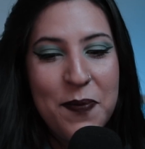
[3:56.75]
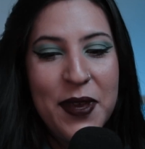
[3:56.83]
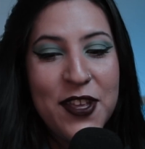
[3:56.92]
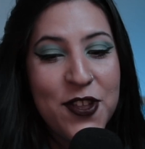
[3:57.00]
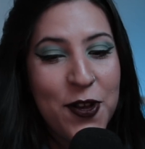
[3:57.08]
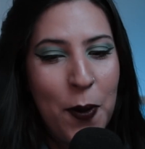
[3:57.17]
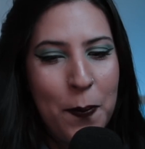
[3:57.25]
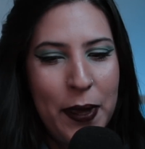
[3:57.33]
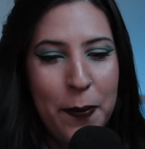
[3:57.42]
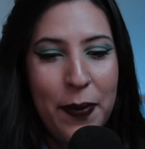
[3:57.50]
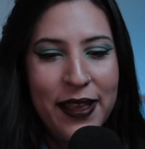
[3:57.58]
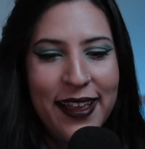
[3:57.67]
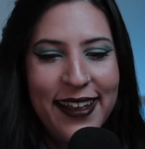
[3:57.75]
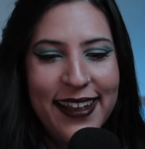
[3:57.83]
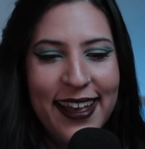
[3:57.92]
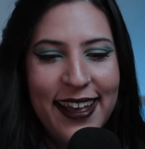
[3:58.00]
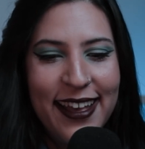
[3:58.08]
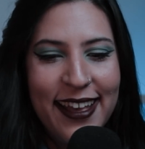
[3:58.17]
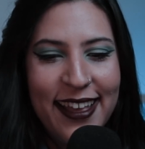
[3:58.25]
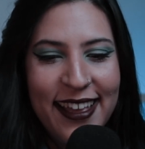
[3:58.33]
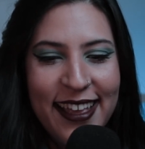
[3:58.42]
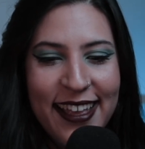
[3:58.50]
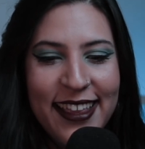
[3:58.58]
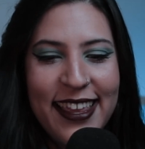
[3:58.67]
mici copii pe lângă
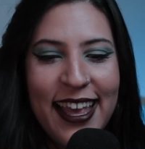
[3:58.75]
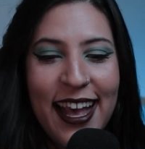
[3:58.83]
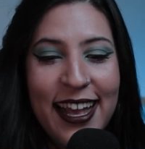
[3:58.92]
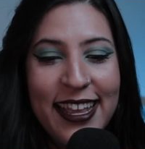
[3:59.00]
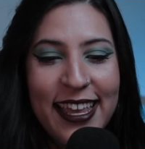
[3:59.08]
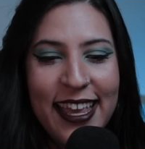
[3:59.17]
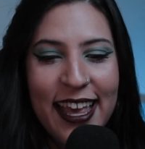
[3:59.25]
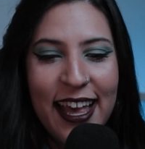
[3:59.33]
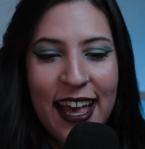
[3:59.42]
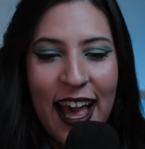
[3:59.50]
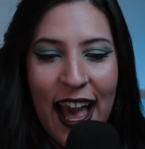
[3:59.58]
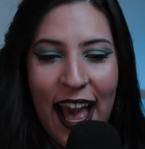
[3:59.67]
dihania